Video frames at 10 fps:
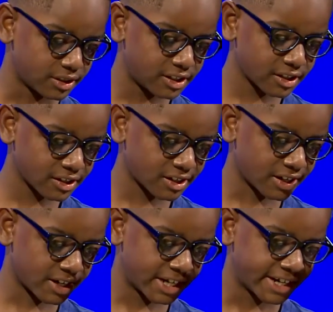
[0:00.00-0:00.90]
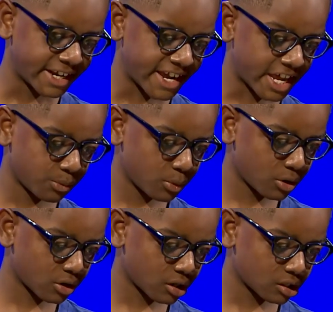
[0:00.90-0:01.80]
Dear God, as we
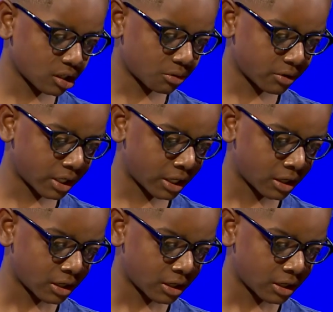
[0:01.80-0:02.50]
go on our way,